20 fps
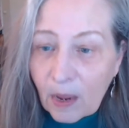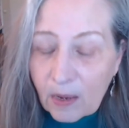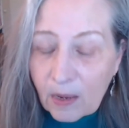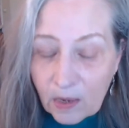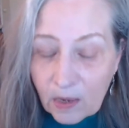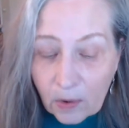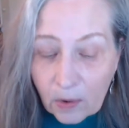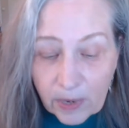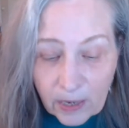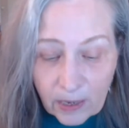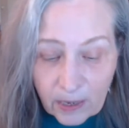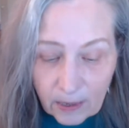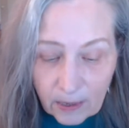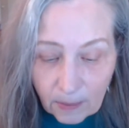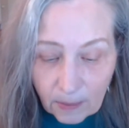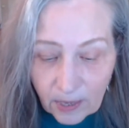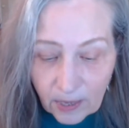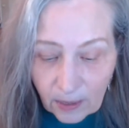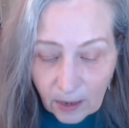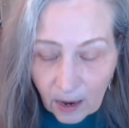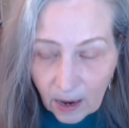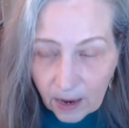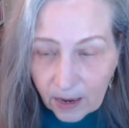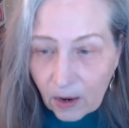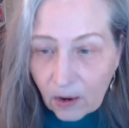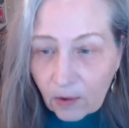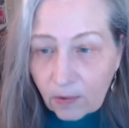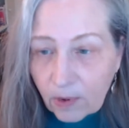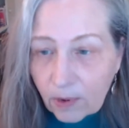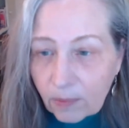So it is something that
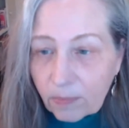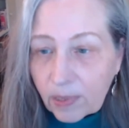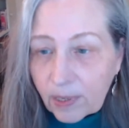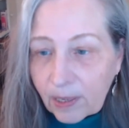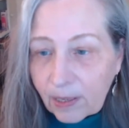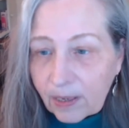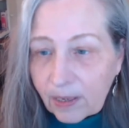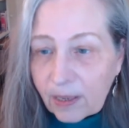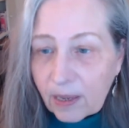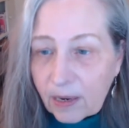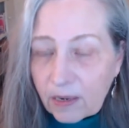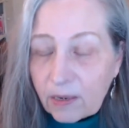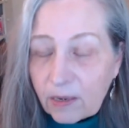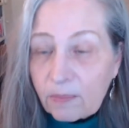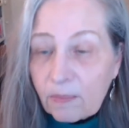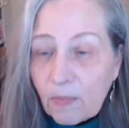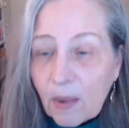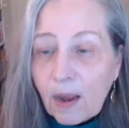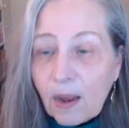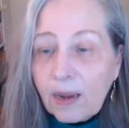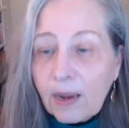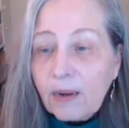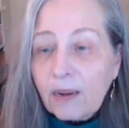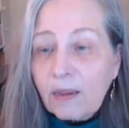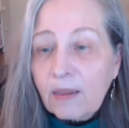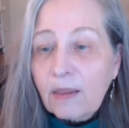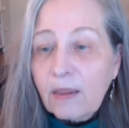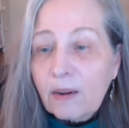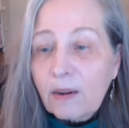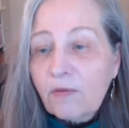I own completely, that is mine,
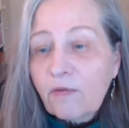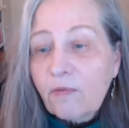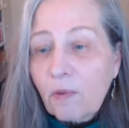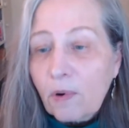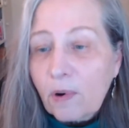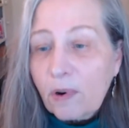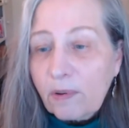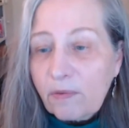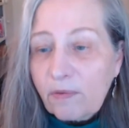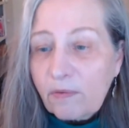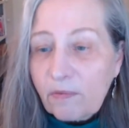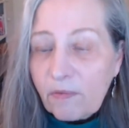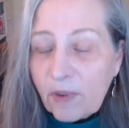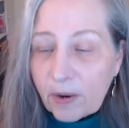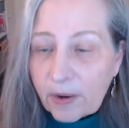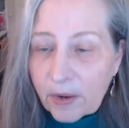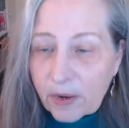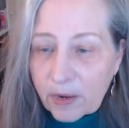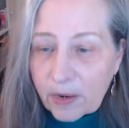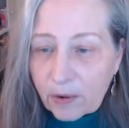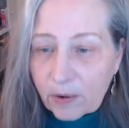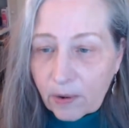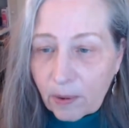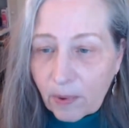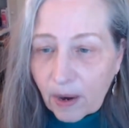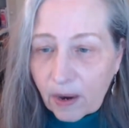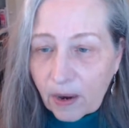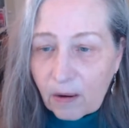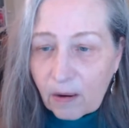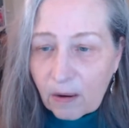and therefore very dear to
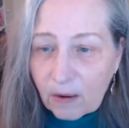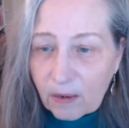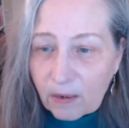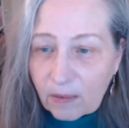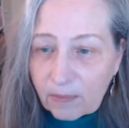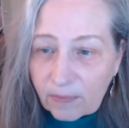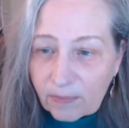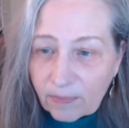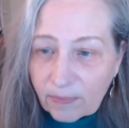my heart.